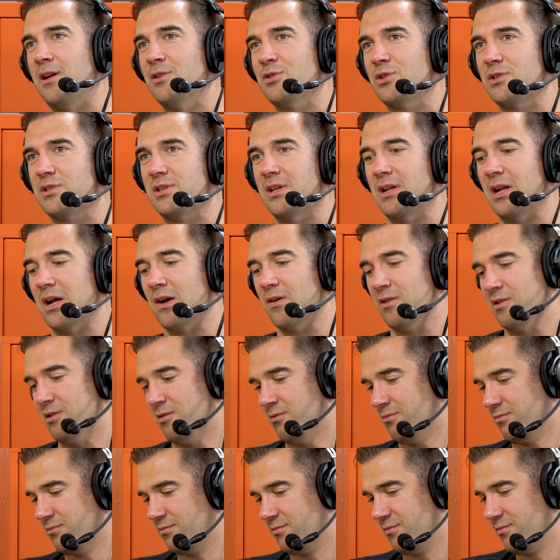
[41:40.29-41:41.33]
here's a
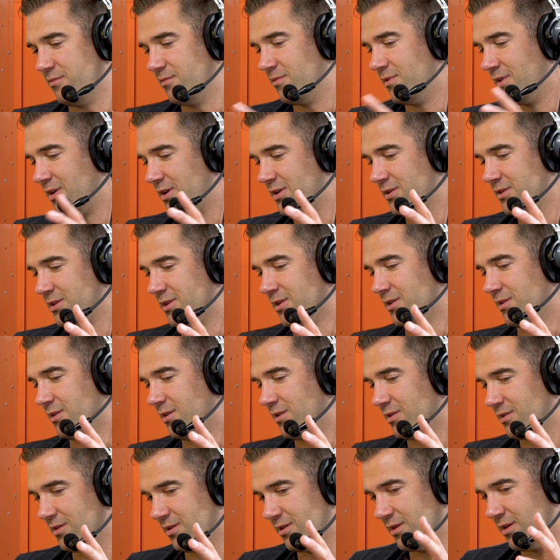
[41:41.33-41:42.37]
scenario. There's
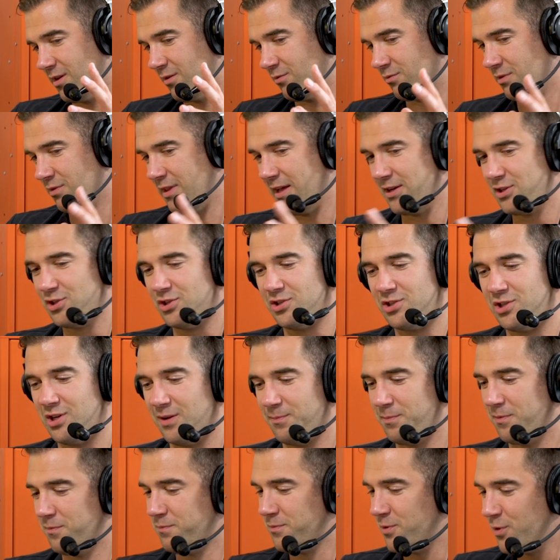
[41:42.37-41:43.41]
a, a
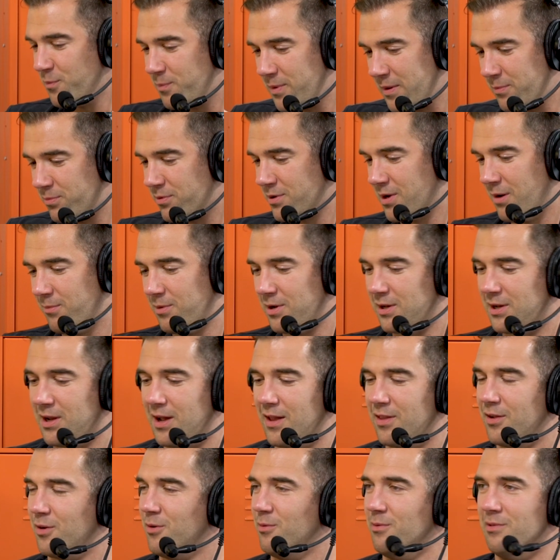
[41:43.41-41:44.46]
relationship of two people coming
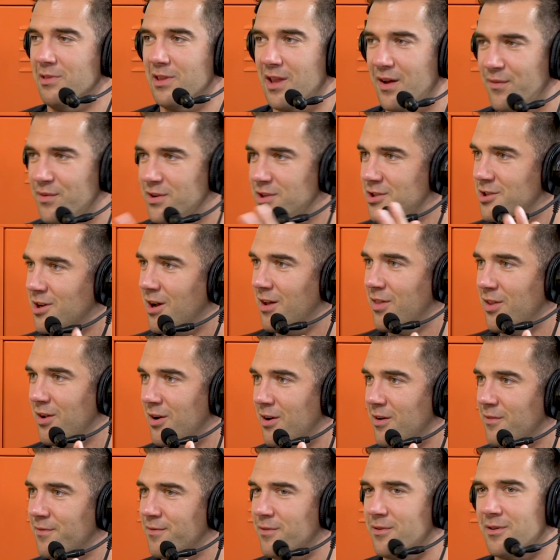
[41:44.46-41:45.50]
together who love each
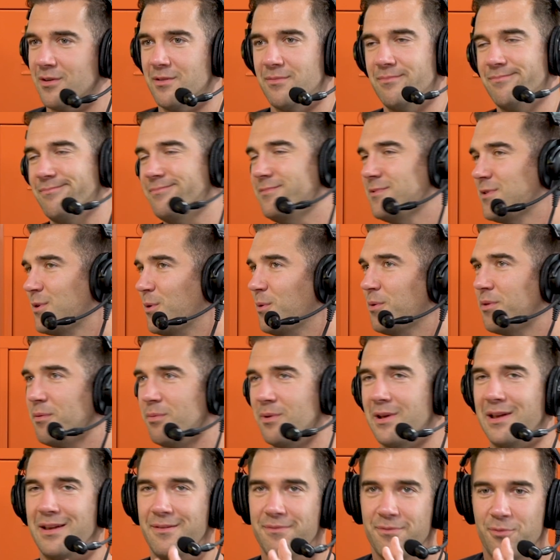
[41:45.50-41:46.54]
other for two,
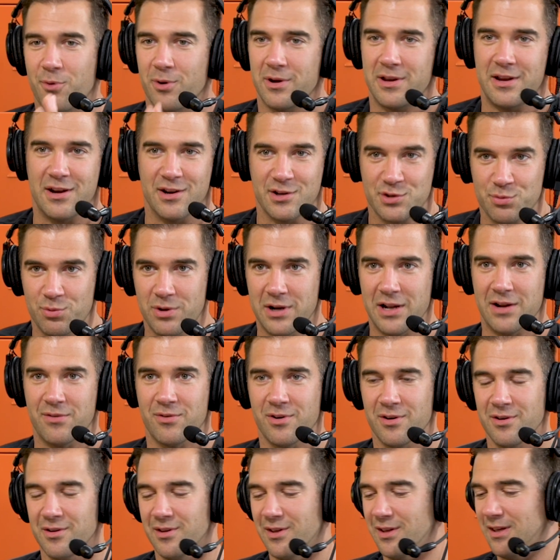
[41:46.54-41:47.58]
three, four years,
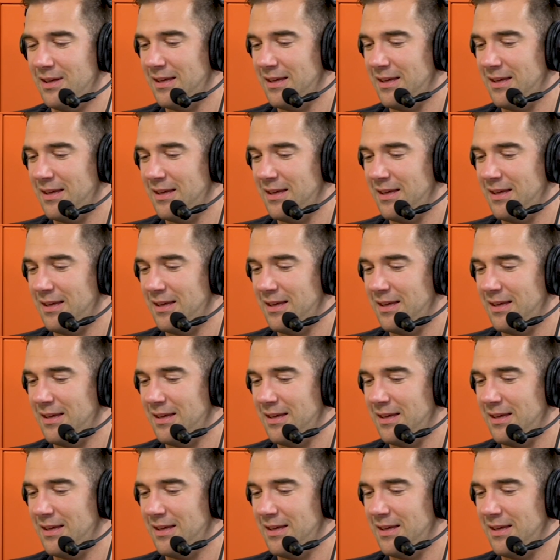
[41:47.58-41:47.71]
whatever.